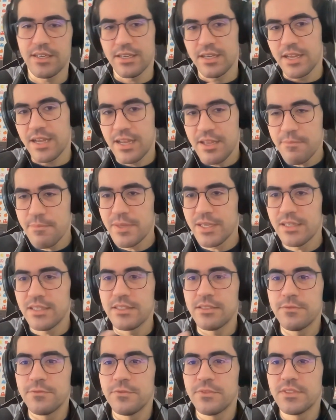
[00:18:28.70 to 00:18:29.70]
I
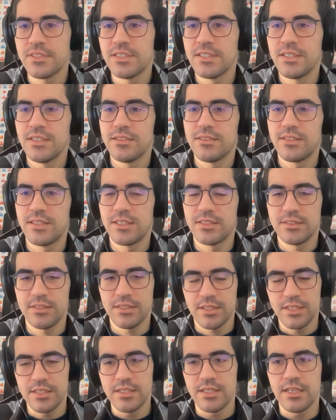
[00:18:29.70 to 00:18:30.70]
believe that
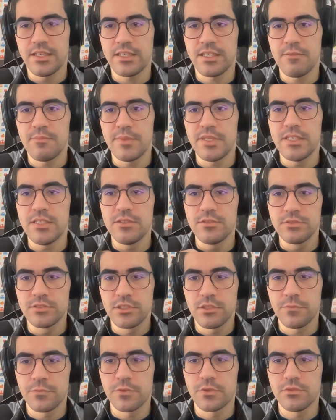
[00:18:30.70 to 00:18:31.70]
AI can be
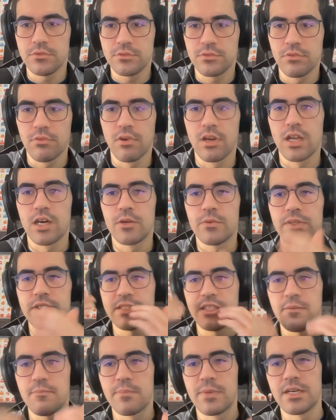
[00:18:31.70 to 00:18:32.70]
useful to lower
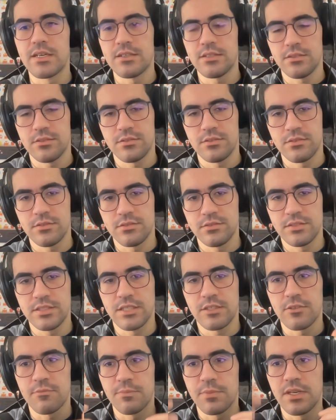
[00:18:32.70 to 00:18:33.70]
the bar on the
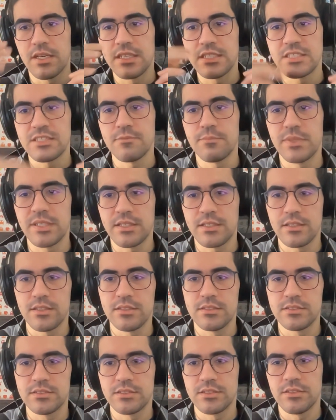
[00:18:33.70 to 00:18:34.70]
compilation
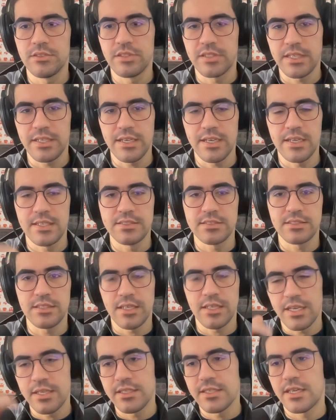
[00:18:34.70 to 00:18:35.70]
because you can ask
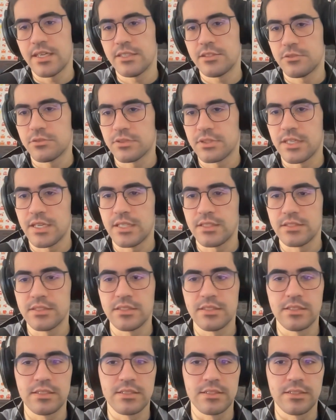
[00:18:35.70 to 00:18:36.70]
AI to get
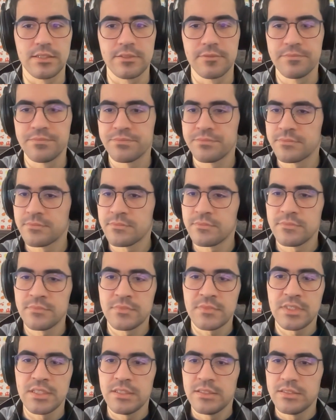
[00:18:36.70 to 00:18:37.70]

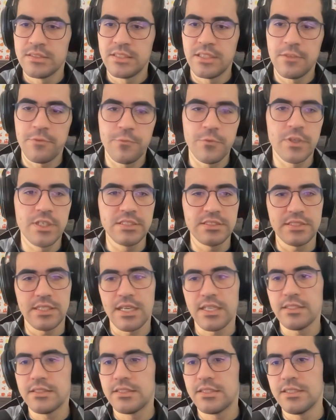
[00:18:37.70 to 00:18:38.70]
the first
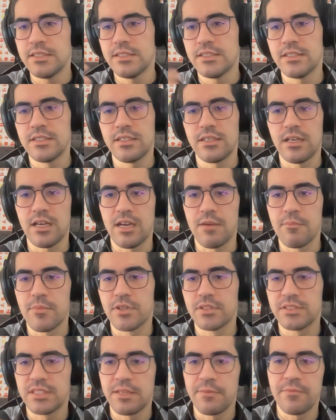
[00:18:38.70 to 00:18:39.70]
idea
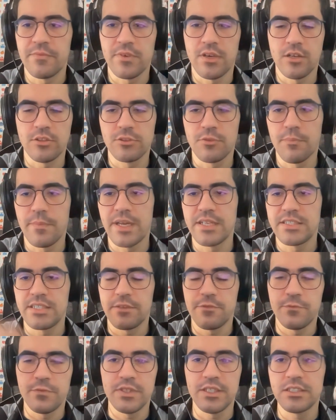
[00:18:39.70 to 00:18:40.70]
about how to match a
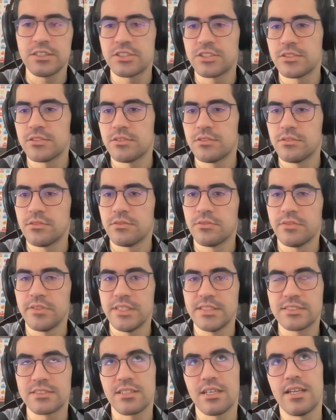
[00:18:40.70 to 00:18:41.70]
function.
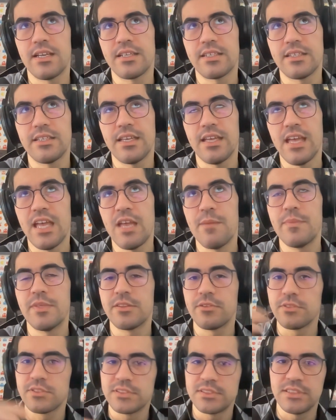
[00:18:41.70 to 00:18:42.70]
It's like M
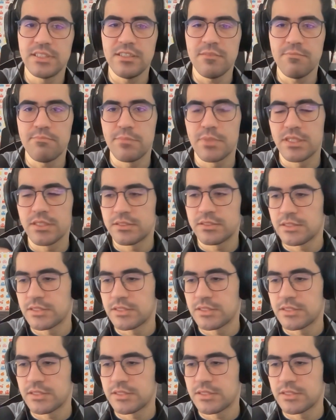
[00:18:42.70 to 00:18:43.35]
to C, but